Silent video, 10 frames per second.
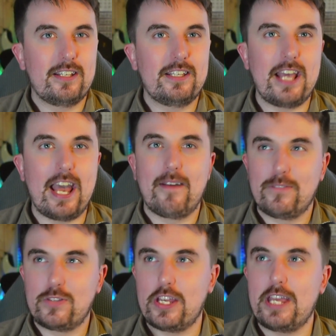Yeah.
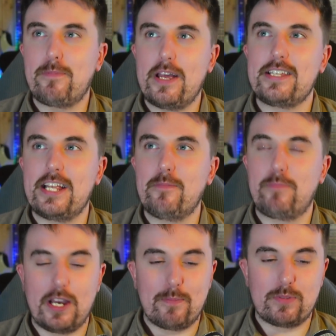So he plays uilleann
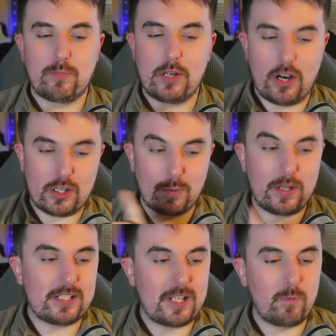pipes, but he also
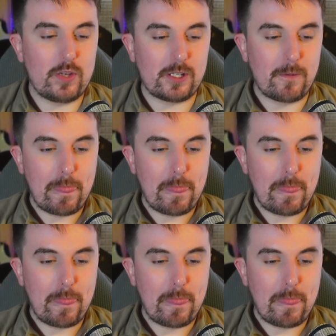plays tin whistle.